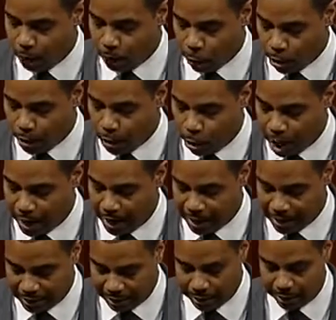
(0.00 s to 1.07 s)

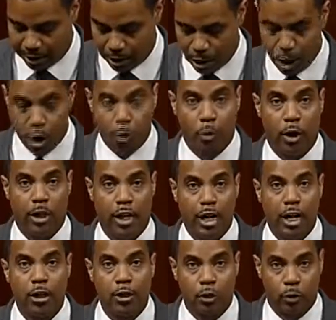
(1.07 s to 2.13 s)
4118 would
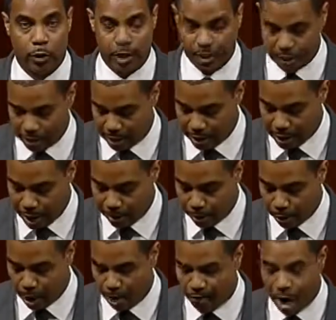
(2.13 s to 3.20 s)
increase the number
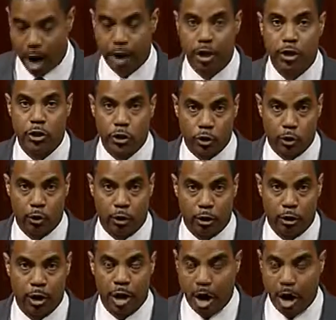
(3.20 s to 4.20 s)
of uninsured